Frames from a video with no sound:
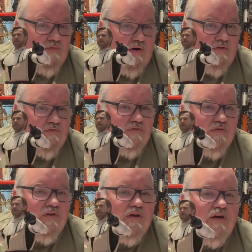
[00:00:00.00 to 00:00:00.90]
on,
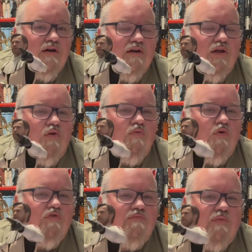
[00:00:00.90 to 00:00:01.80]
Clone
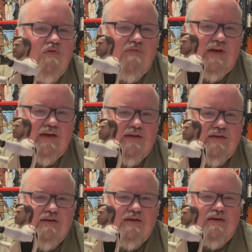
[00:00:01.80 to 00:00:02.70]
Wars movie.
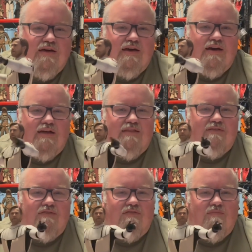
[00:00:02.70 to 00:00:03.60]
And
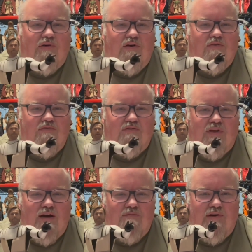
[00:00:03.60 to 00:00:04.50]
this is the pose that
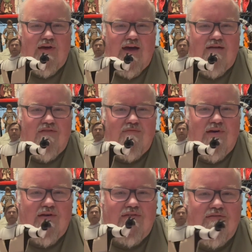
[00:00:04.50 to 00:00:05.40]
I'm going to have him
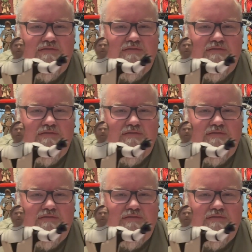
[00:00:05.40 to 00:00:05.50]
in,